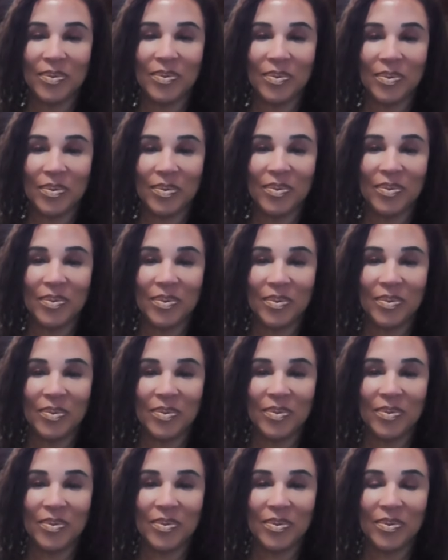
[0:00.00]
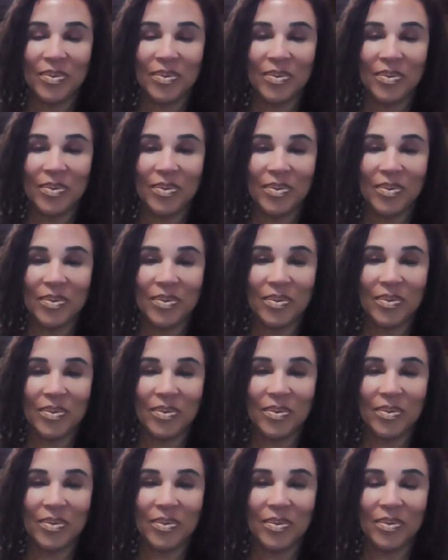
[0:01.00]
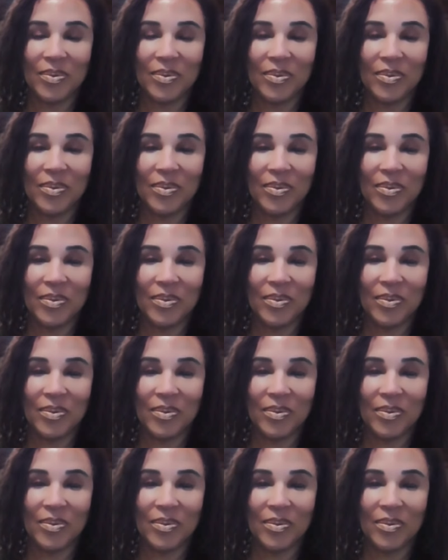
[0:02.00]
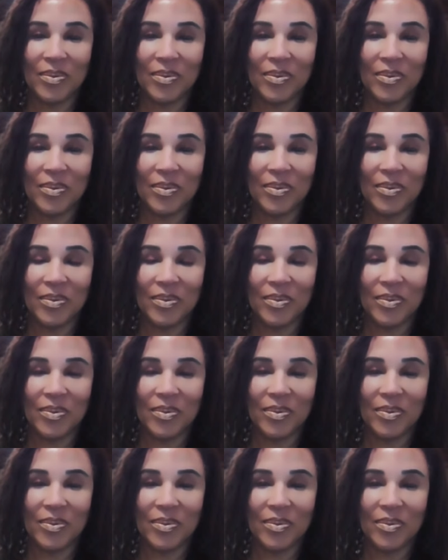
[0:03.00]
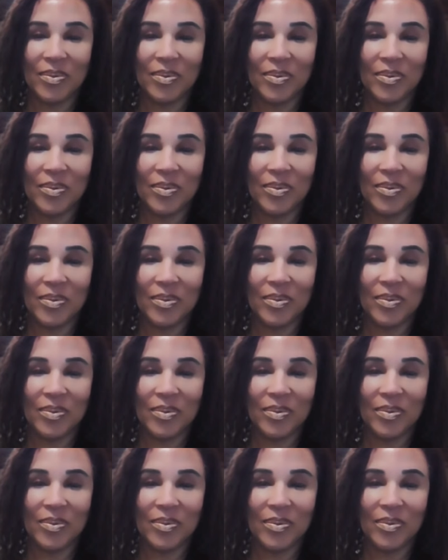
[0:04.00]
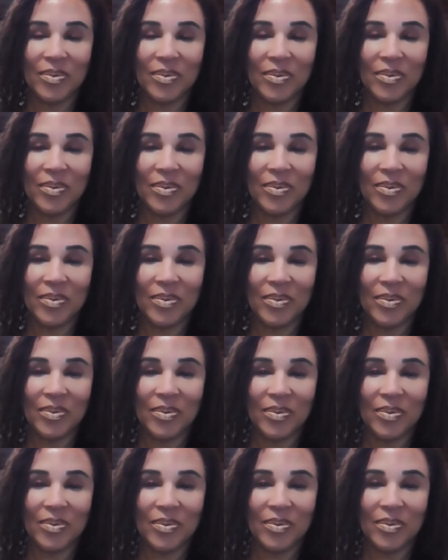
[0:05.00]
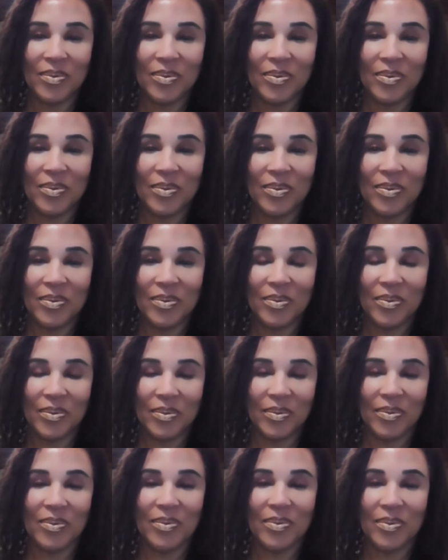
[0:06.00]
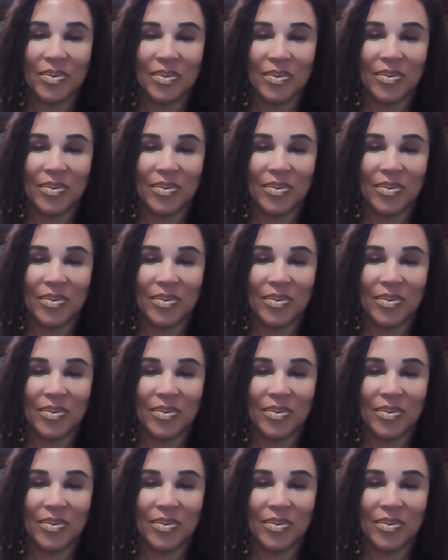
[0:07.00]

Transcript: (silent)